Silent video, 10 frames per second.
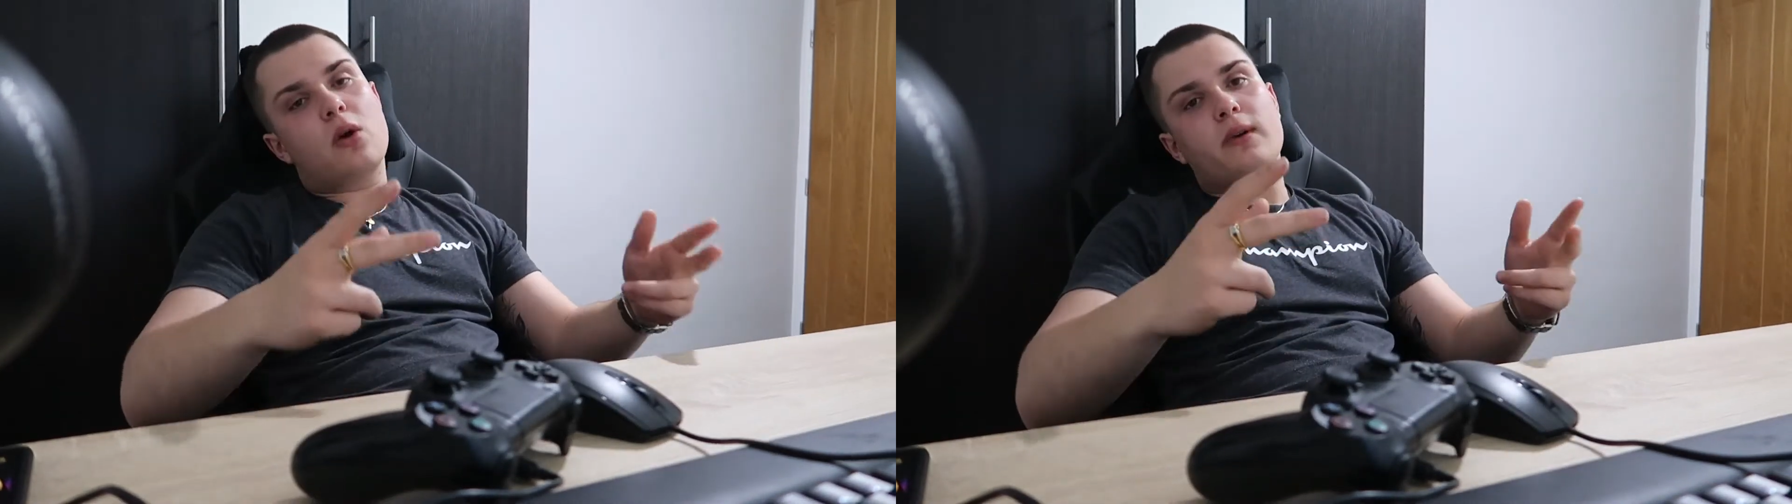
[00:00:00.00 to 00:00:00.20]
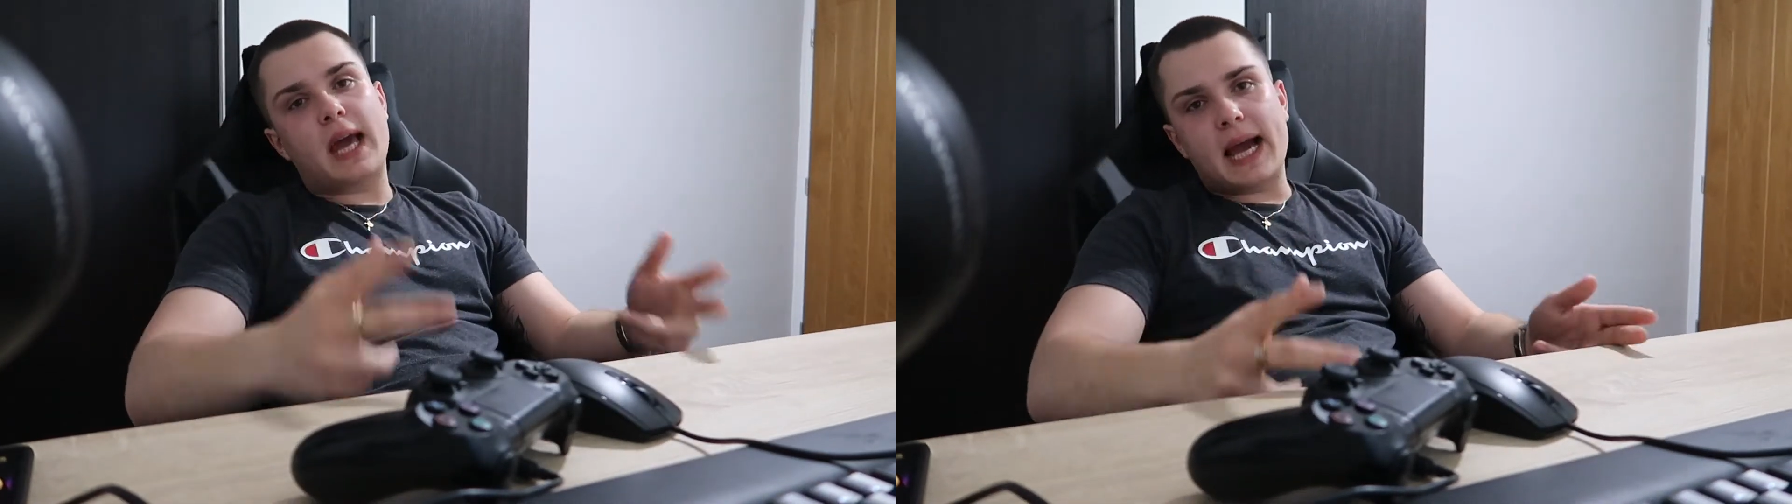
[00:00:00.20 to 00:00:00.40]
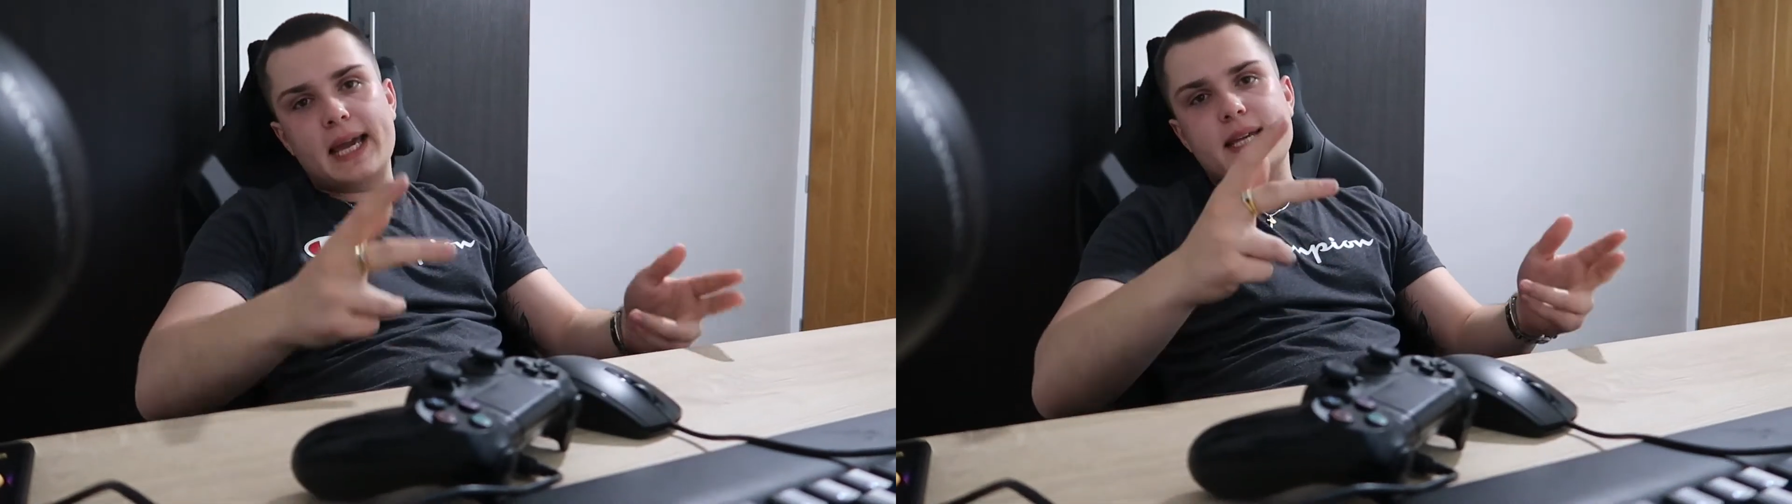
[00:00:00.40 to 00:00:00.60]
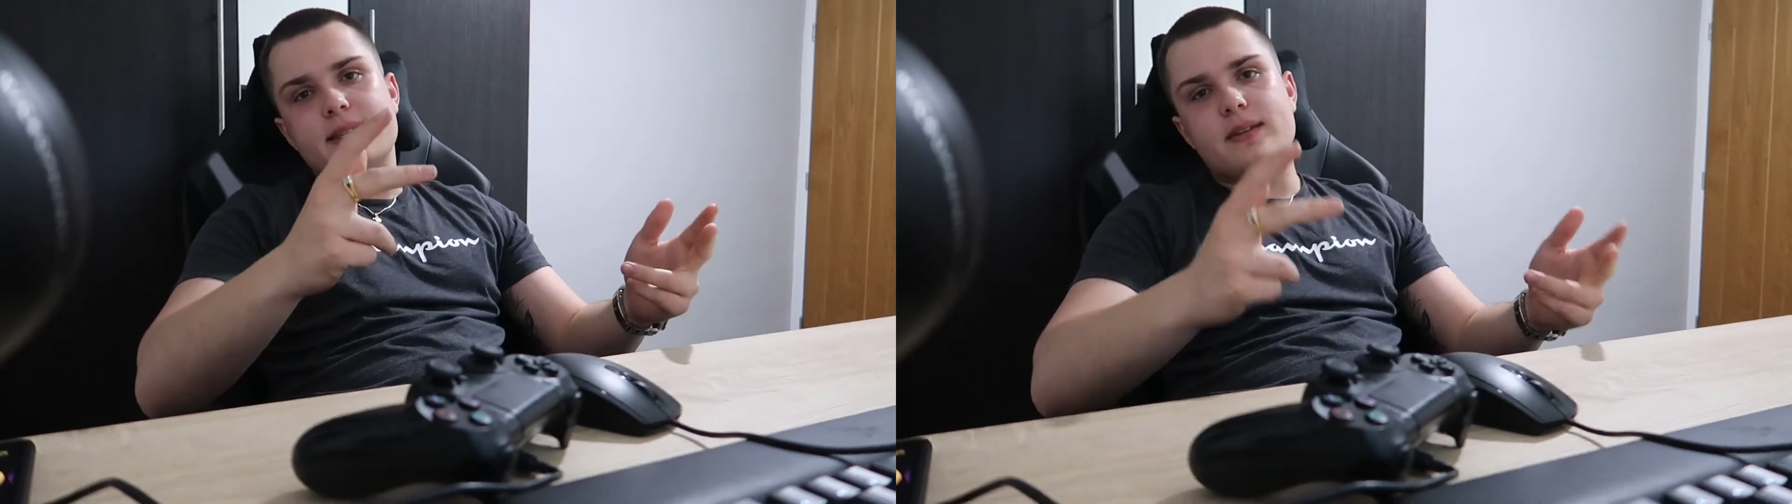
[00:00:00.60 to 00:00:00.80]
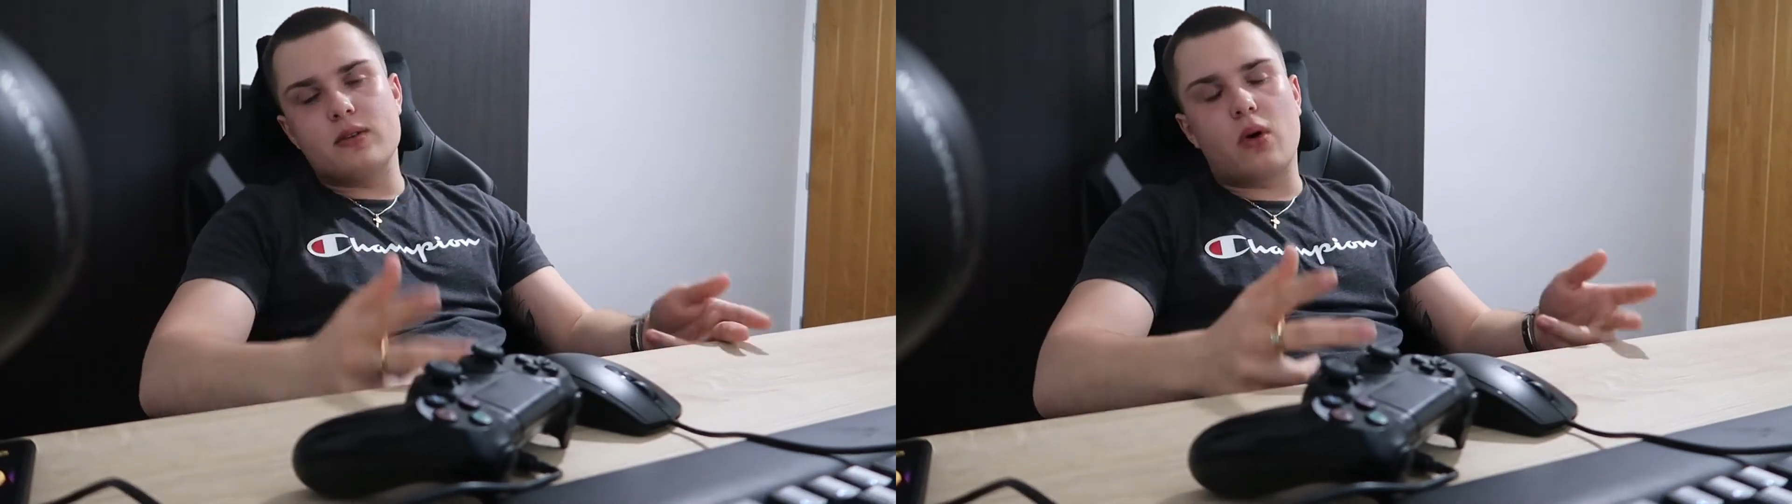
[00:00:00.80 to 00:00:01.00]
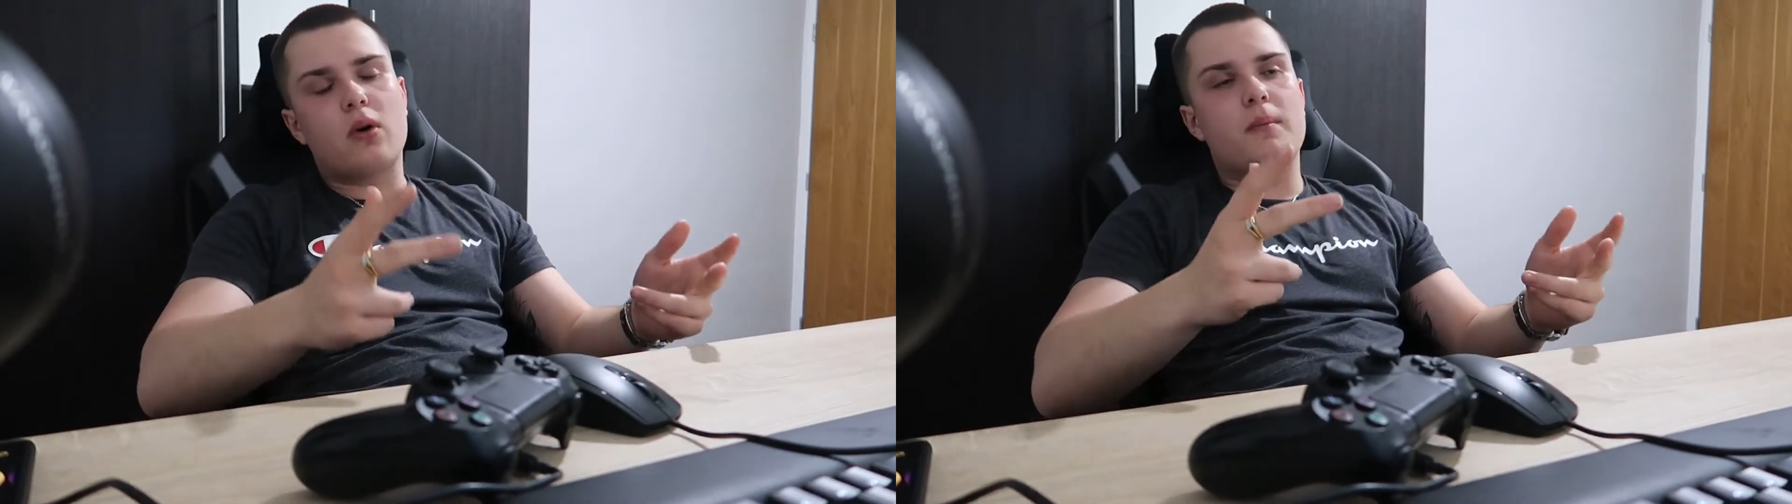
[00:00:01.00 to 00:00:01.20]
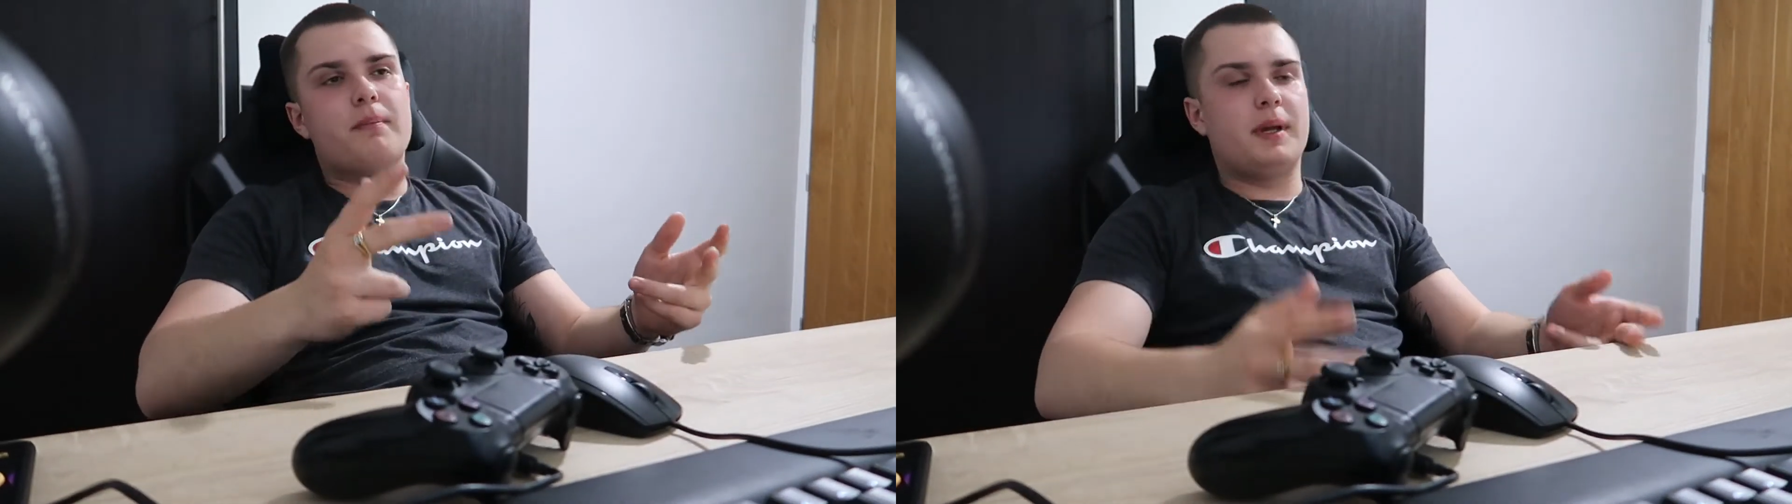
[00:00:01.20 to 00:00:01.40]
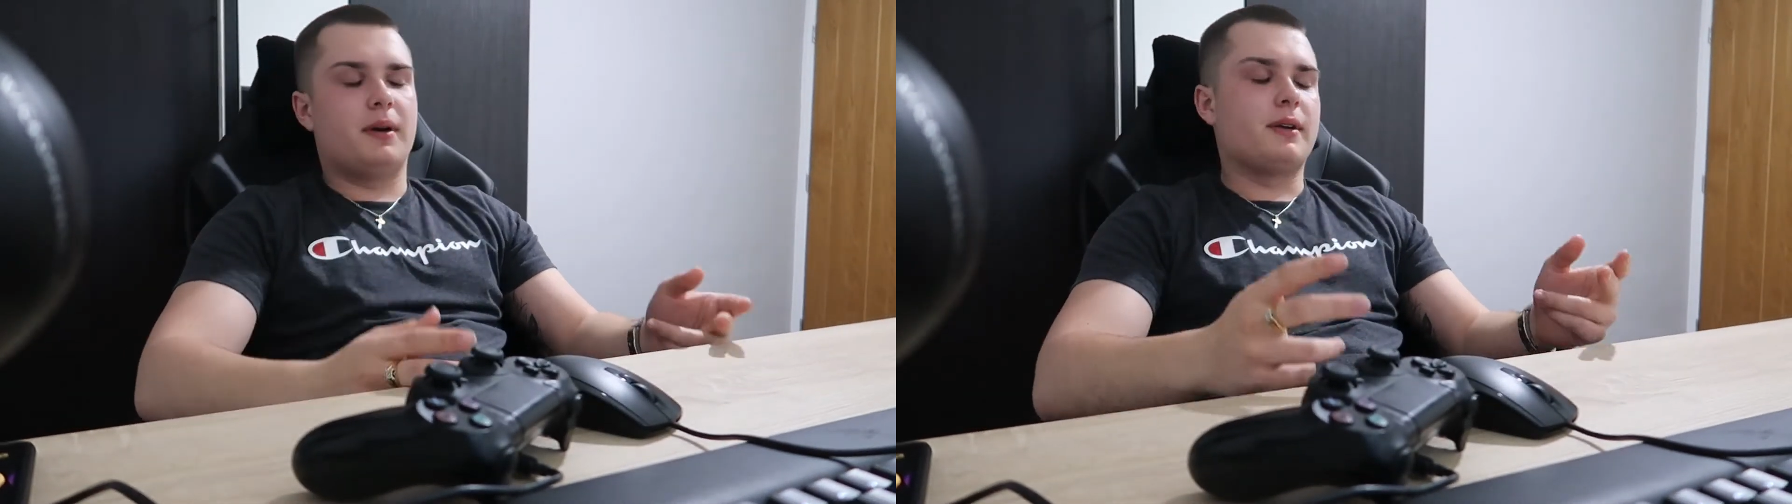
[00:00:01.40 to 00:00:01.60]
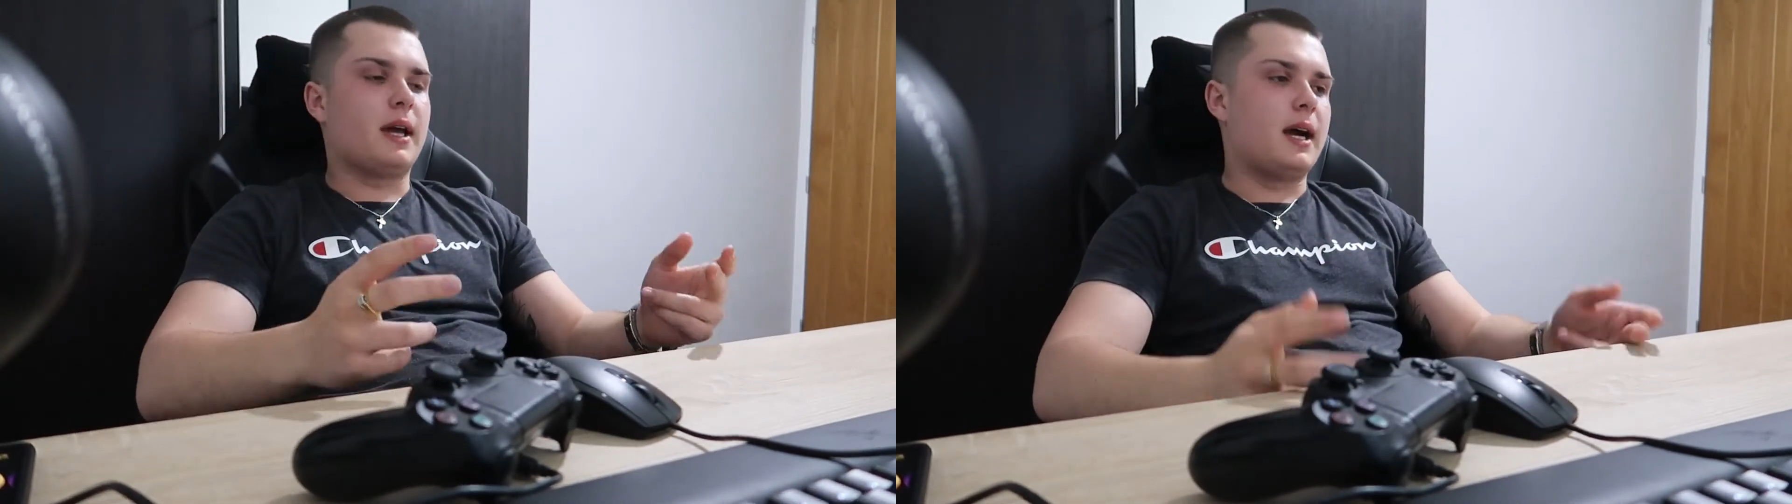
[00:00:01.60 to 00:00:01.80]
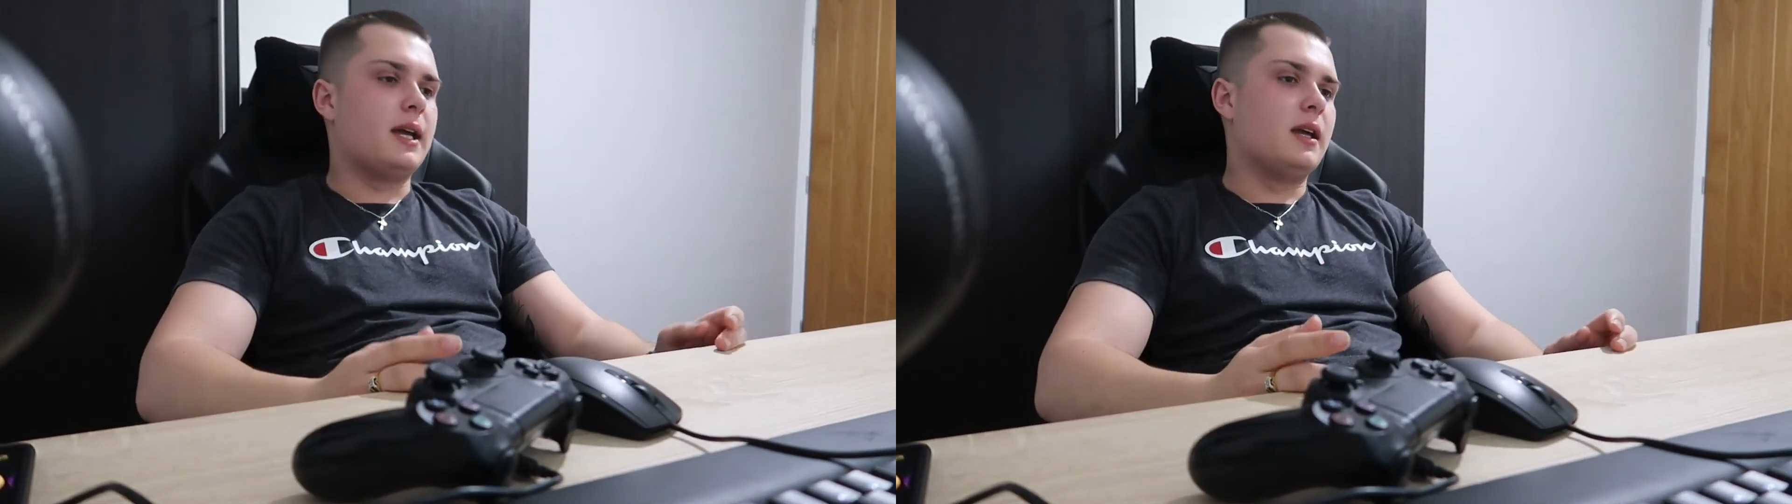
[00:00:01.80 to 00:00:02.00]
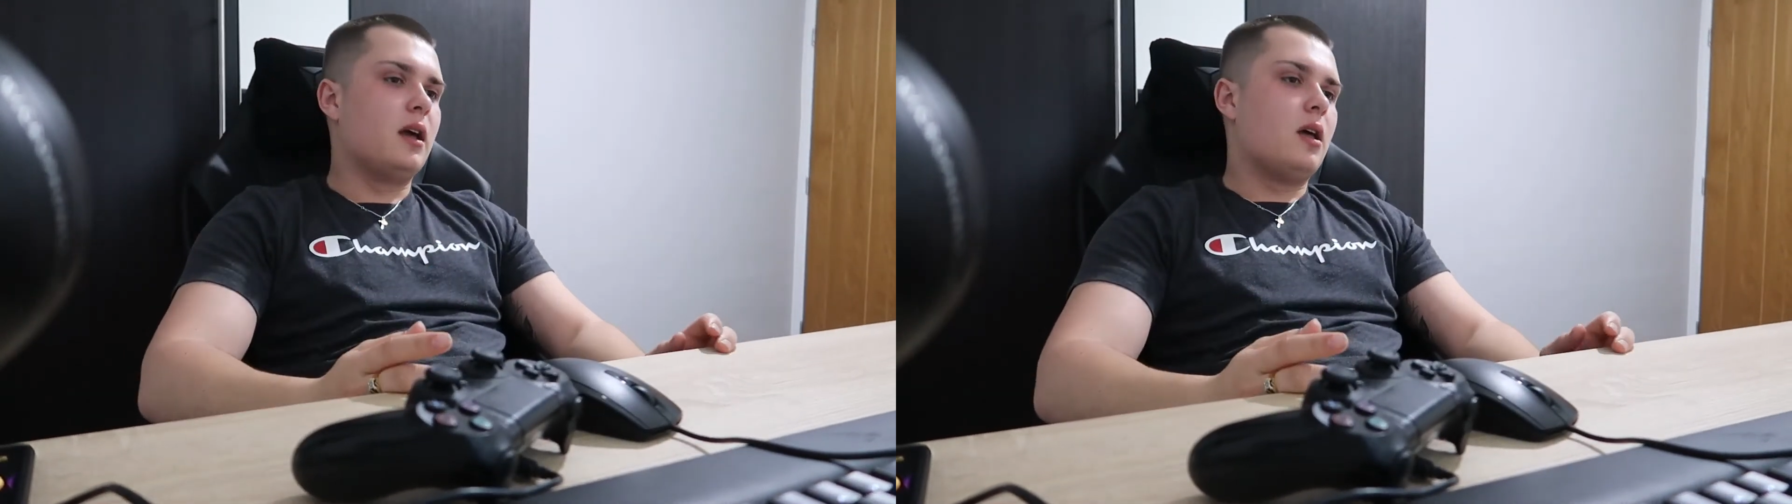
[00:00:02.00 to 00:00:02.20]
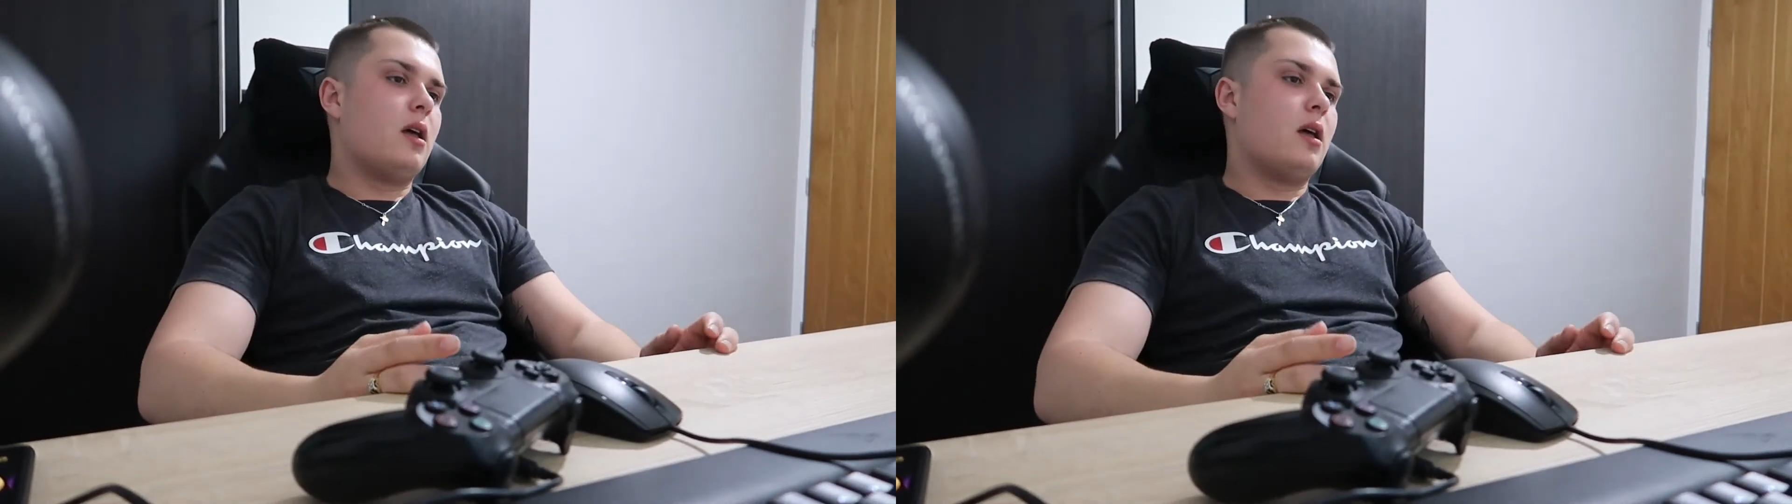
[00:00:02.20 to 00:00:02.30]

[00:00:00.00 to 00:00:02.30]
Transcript: okay to not be okay.